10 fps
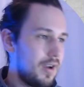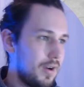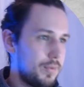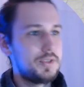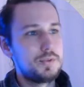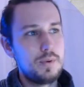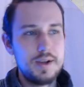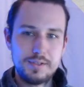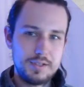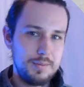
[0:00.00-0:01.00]
which is
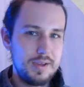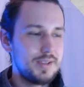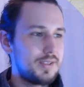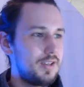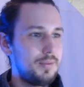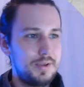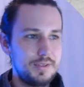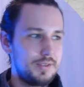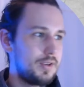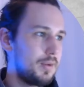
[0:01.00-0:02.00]
why it's going to be S tier,
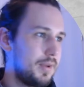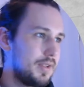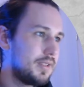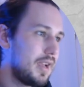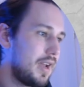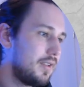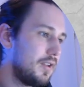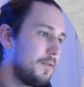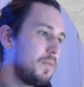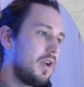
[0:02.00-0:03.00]
because it's going to be insta added
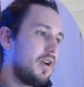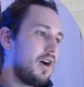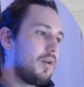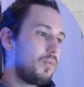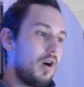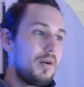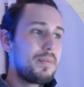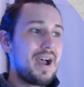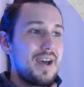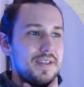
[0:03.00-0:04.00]
there. Wrong
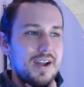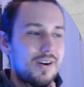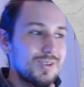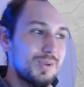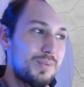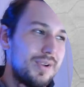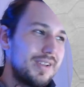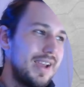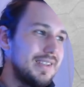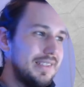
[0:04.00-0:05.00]
Path, I also put
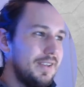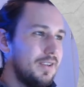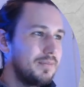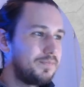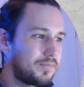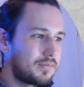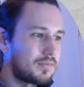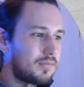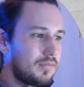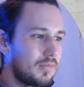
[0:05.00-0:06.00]
into S tier.
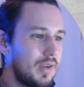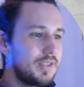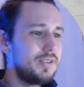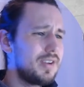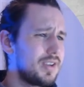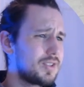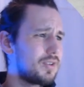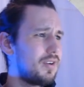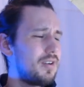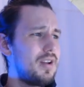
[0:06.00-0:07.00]
It's not as
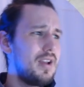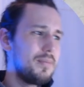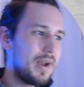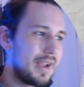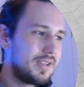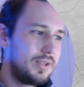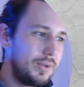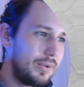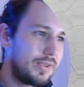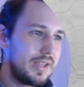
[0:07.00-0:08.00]
strong, but I
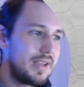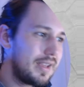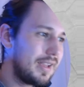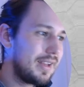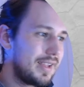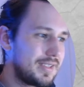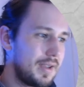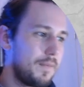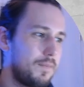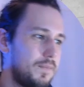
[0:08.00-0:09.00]
do think it
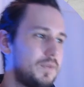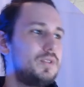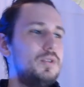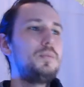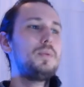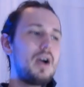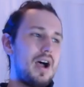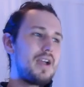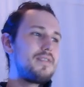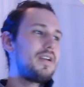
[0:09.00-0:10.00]
is a super
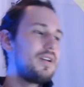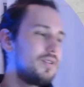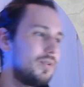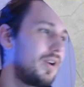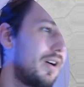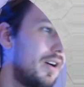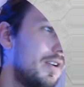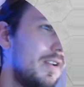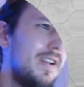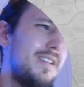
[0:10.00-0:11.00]
high value
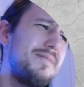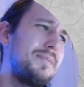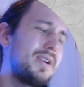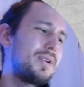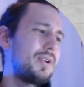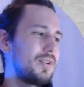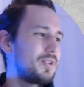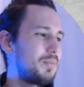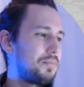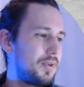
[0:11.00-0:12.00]
card. Maybe it could
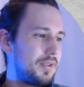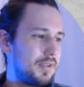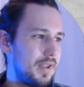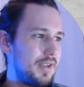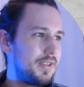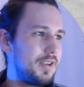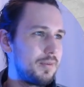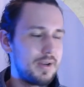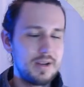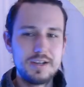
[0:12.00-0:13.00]
also be put into the A
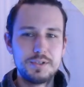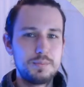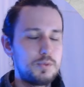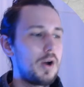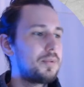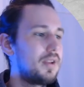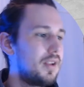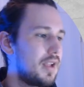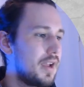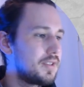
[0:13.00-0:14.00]
tier, but I just dropped it
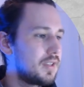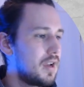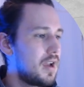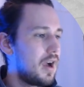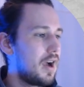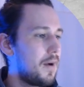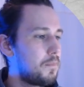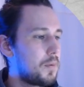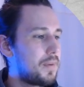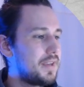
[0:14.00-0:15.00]
in an S.
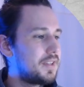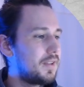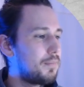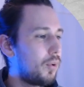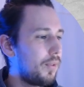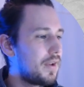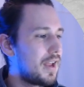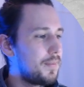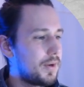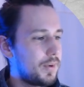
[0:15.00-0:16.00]
But basically, pull an
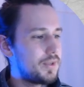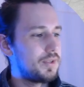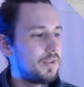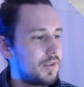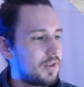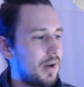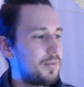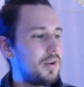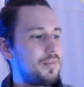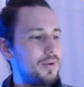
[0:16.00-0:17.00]
enemy creature to the top
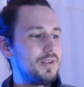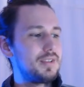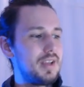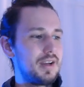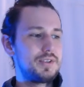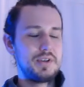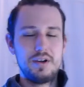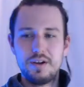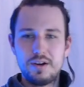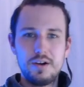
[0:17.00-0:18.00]
of your opponent's deck,
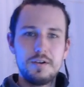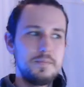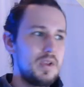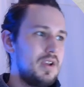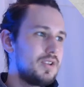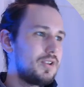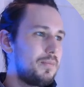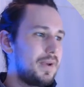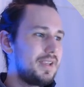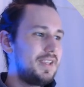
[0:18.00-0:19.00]
draw a card.
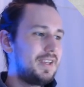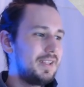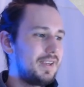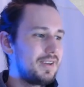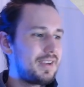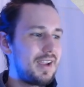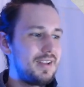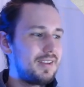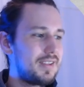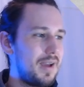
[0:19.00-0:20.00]
So basically, you're
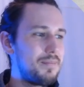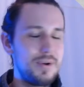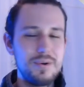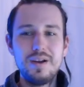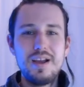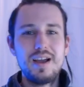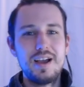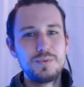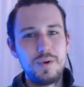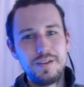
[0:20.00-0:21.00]
gaining tempo
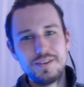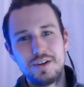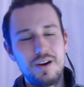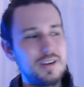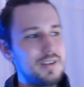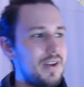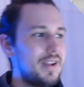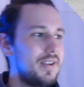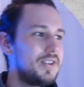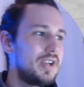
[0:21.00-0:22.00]
as well as a card
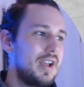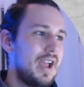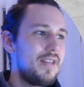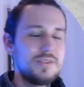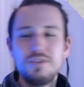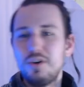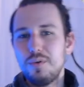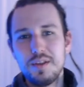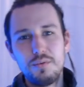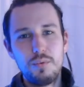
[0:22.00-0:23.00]
advantage, and there's no
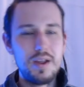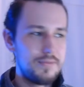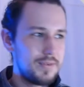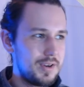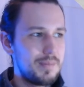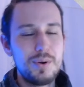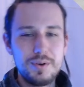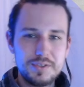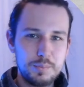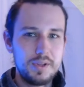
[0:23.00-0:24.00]
really way for your
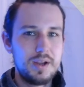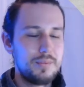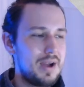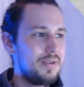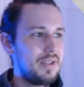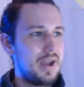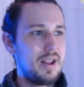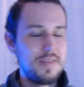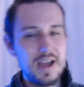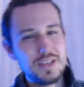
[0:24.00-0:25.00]
opponent to play around that.
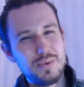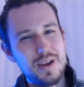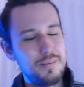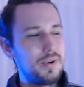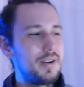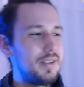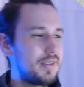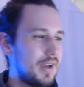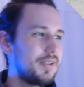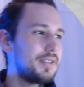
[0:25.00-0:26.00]
And that's why I put it
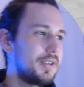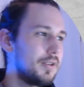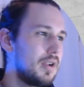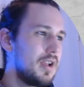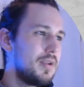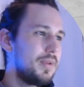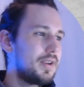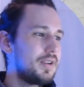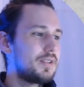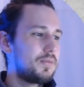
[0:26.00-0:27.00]
into S tier.
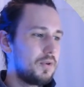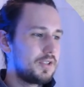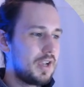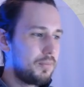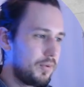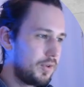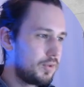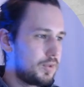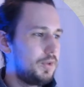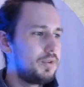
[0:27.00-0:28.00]
Because, for example,
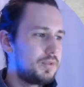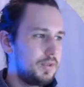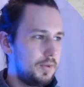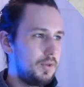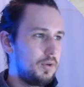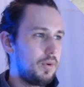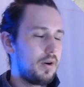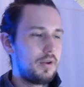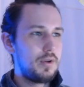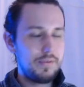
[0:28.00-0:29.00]

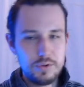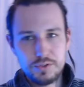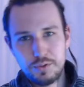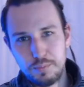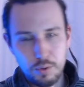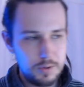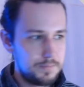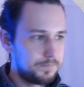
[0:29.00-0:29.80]
you have your Zoo board.